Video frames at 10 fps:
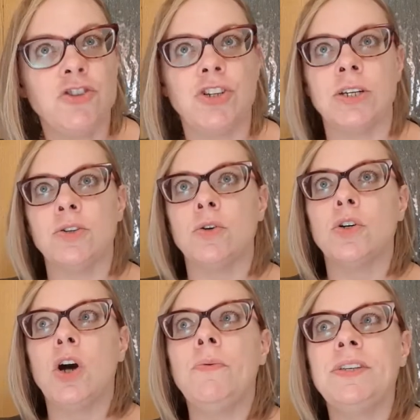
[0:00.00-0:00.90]
gentle,
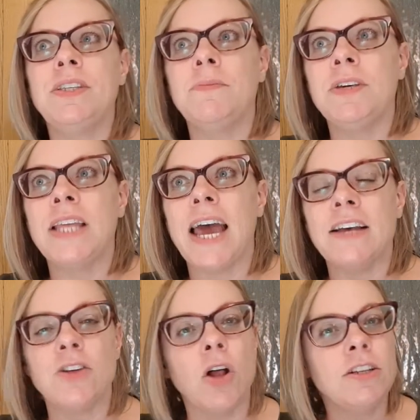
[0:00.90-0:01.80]
go with something that
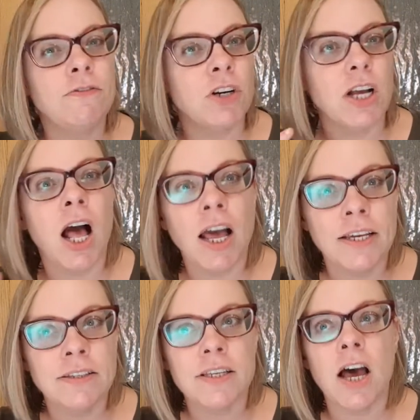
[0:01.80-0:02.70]
has all different
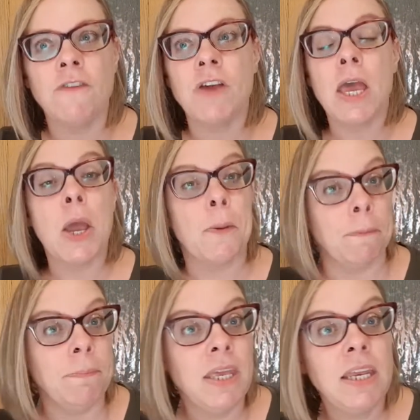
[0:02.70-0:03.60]
kinds of
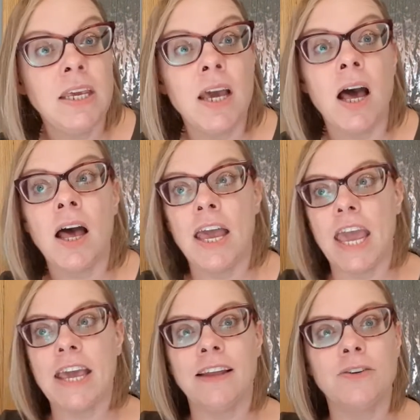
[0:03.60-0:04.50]
media
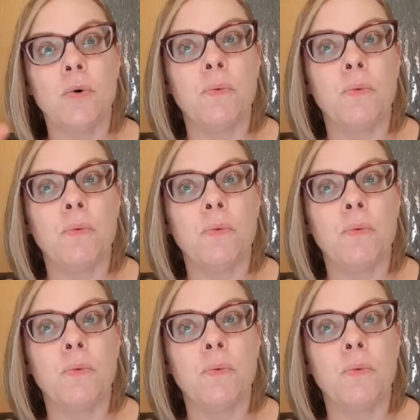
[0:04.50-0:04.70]
and